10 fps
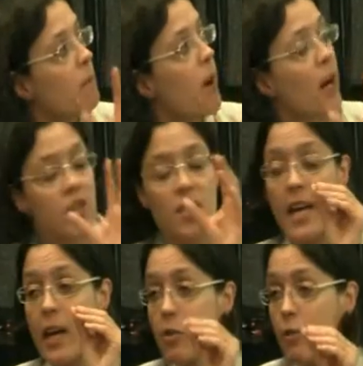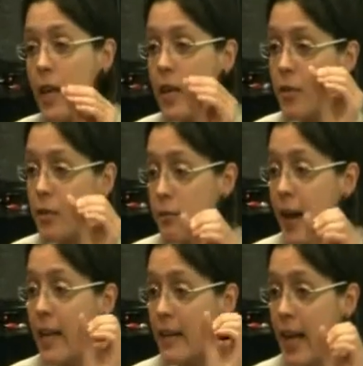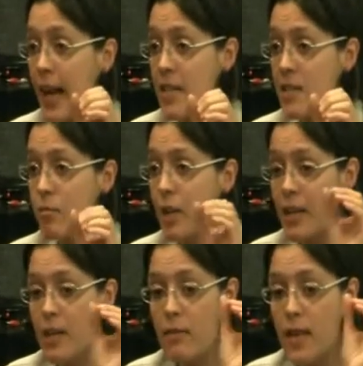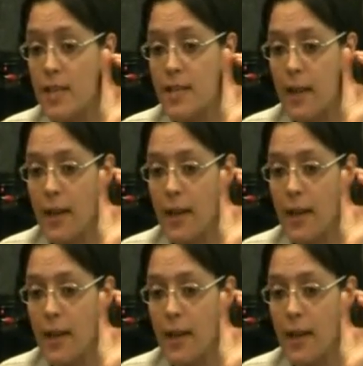But they agree on the fact that, well, there is,